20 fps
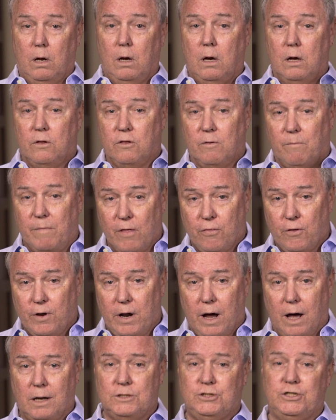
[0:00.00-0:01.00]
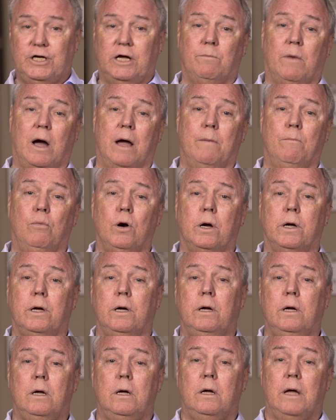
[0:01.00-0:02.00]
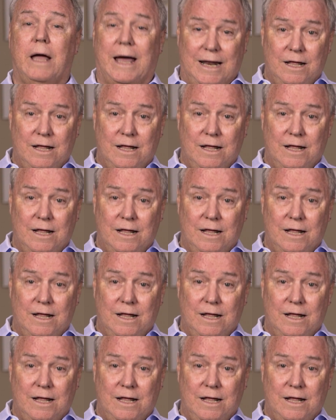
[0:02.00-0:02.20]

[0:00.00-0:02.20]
The methodology in my book and